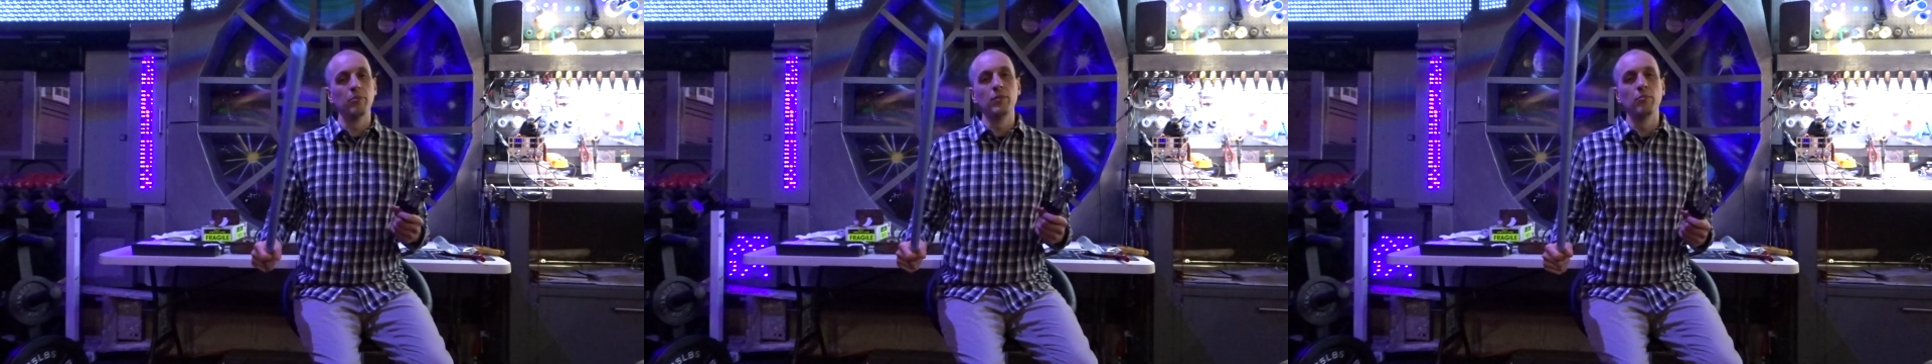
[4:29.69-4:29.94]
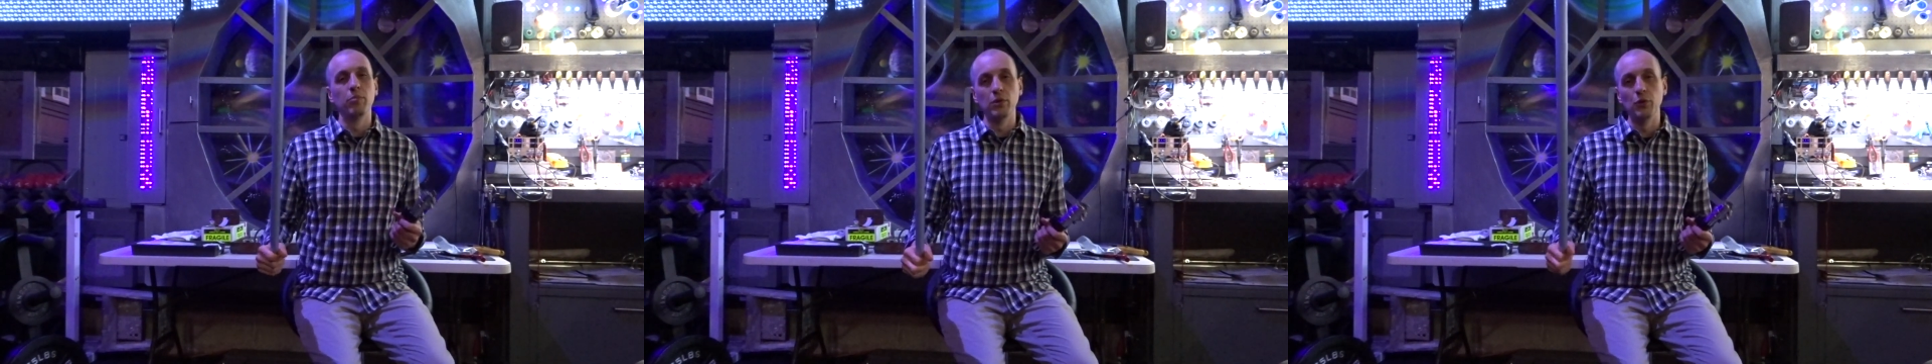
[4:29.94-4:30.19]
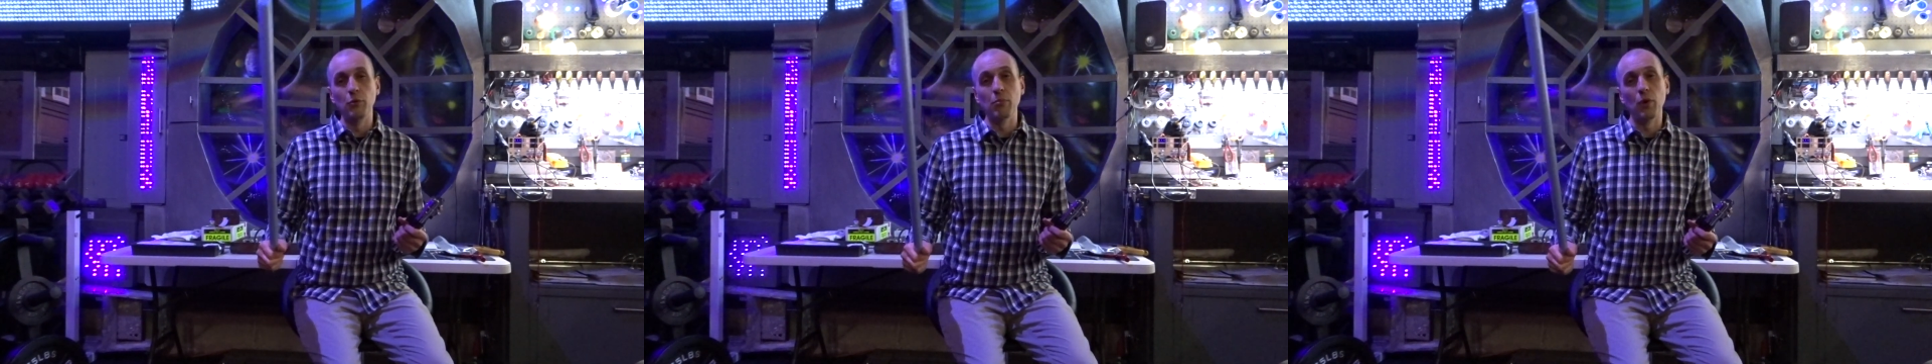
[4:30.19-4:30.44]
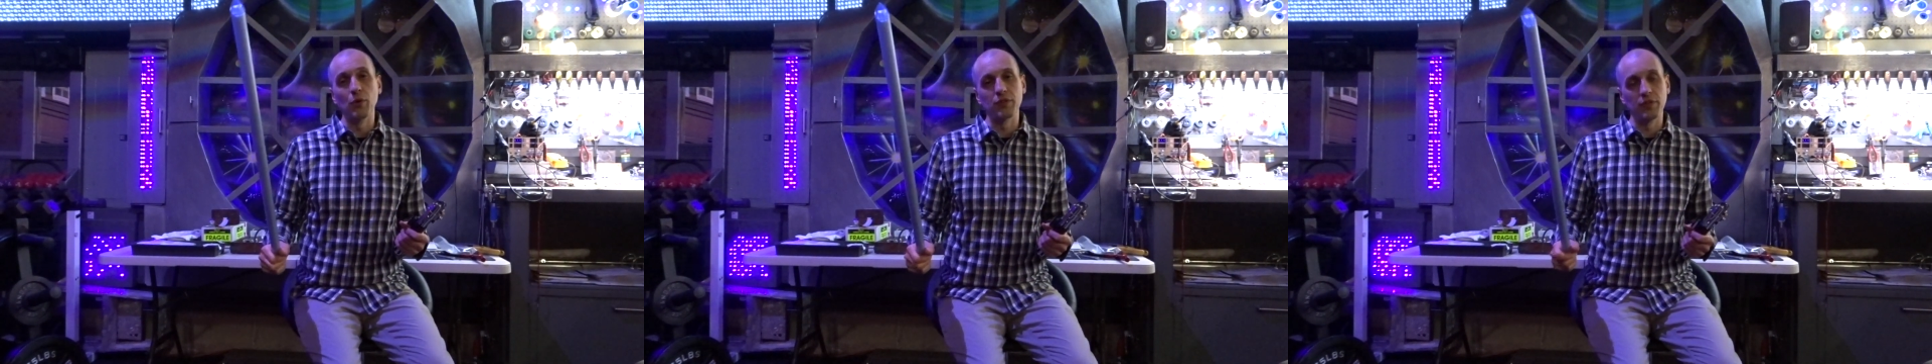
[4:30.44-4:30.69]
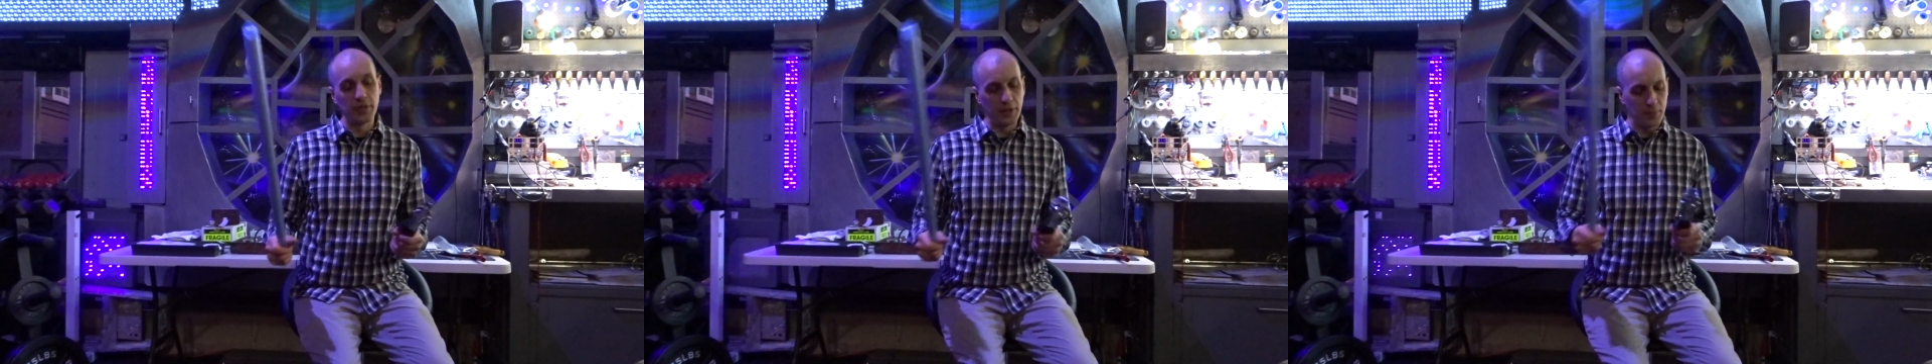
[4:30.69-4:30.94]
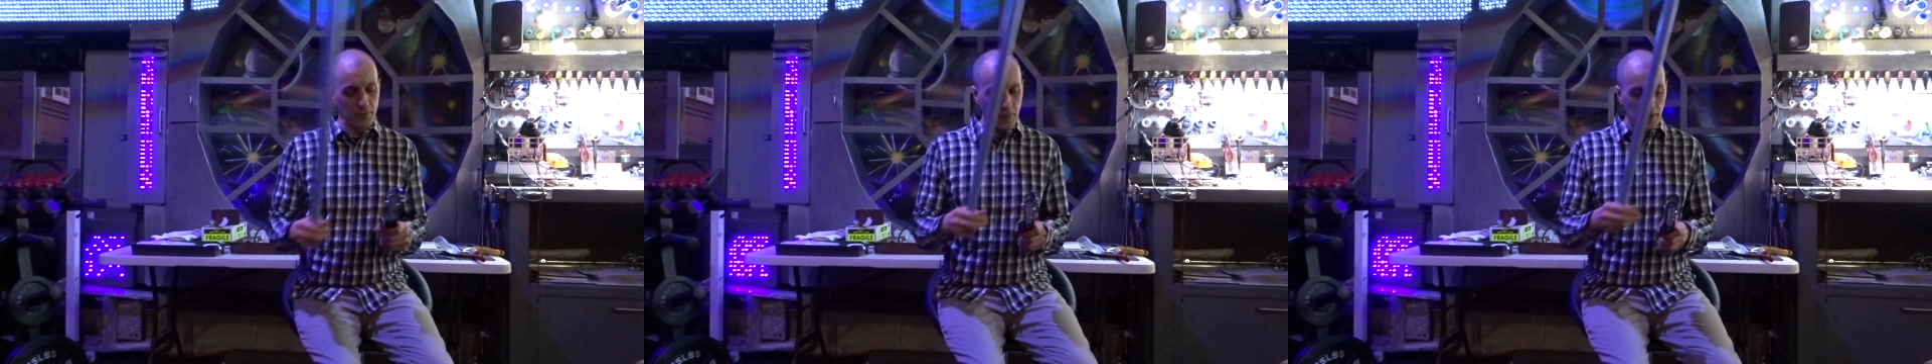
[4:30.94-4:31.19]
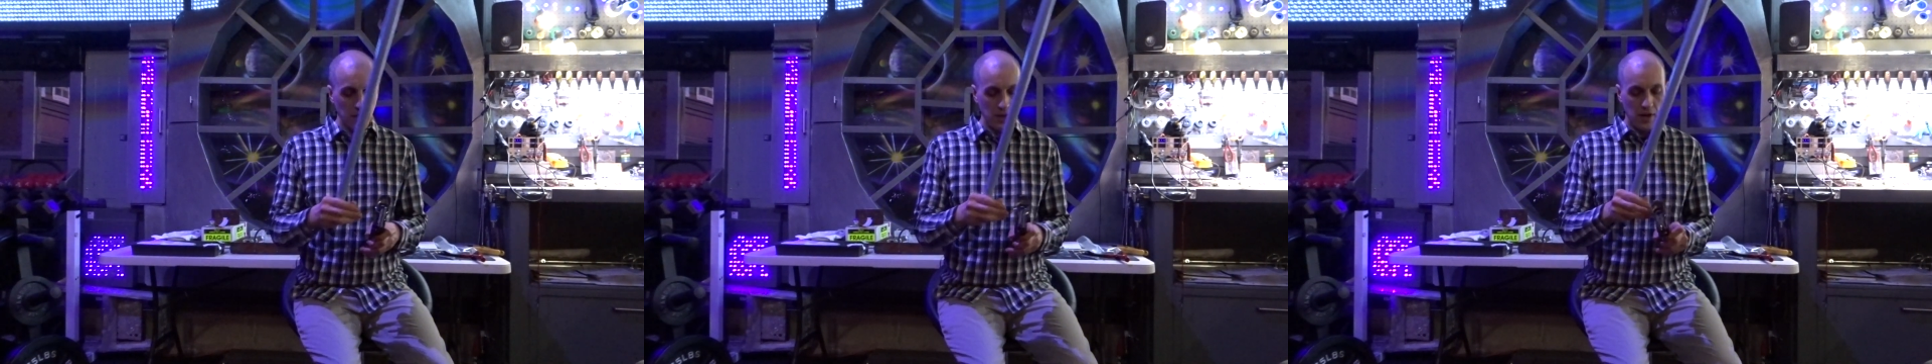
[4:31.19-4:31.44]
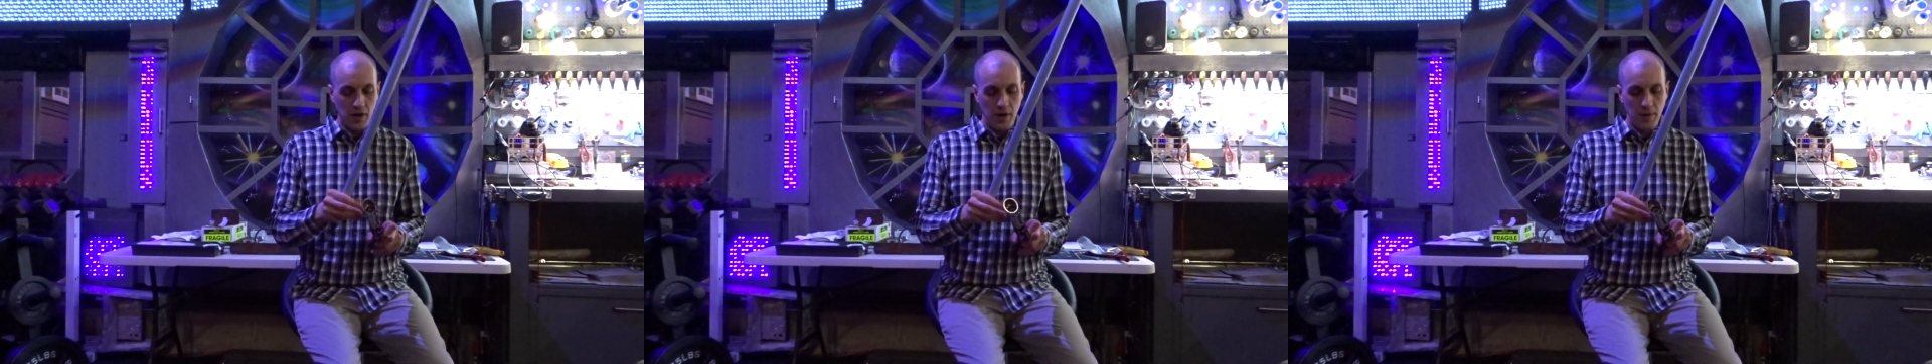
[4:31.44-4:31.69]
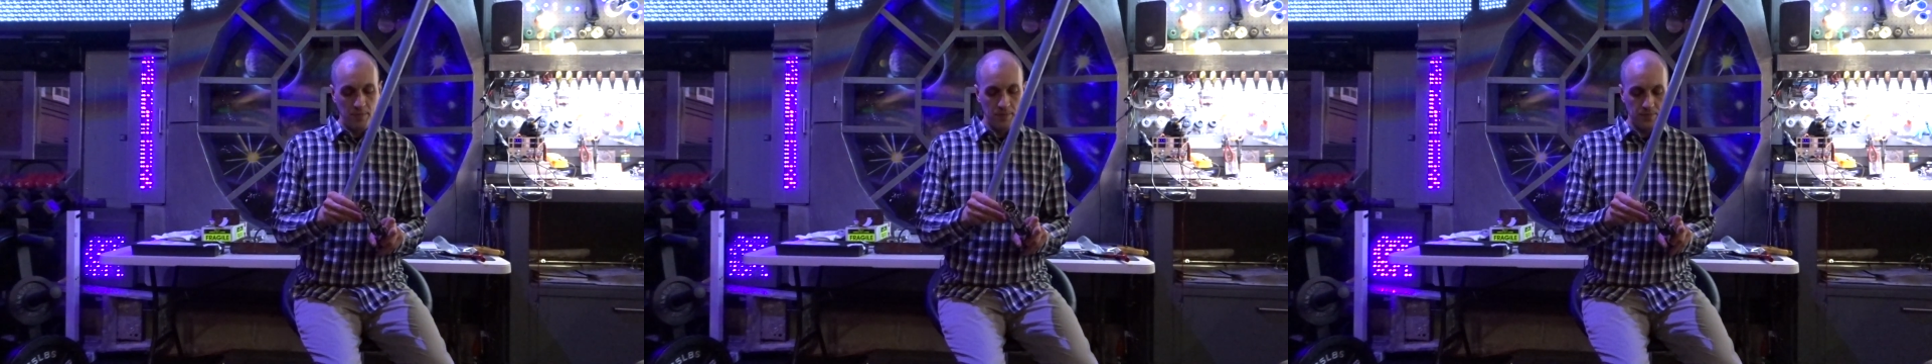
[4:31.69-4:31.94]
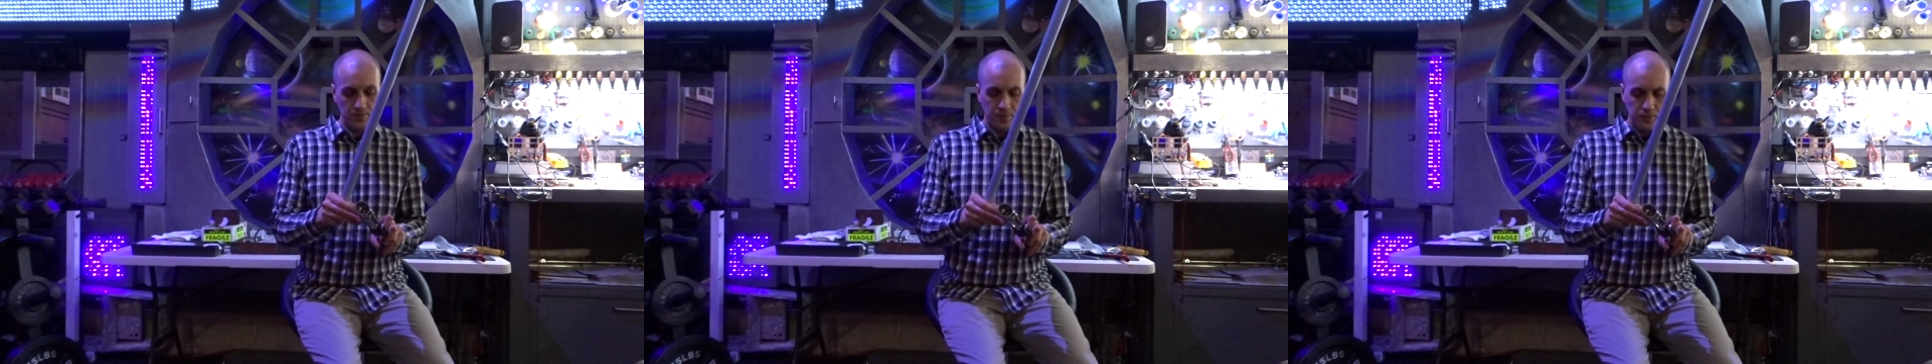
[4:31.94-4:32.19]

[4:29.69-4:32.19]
blue mostly. Now